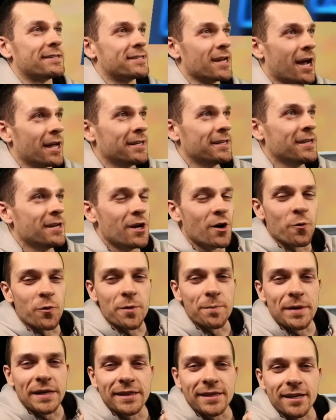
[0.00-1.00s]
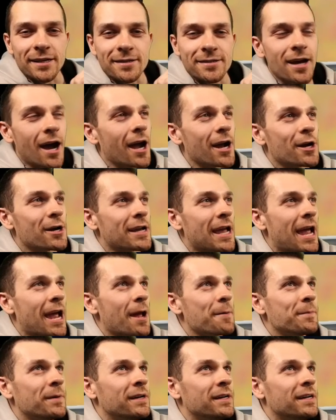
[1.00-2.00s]
done. We beat the entire
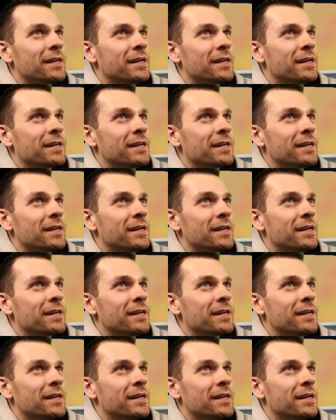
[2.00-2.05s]
game.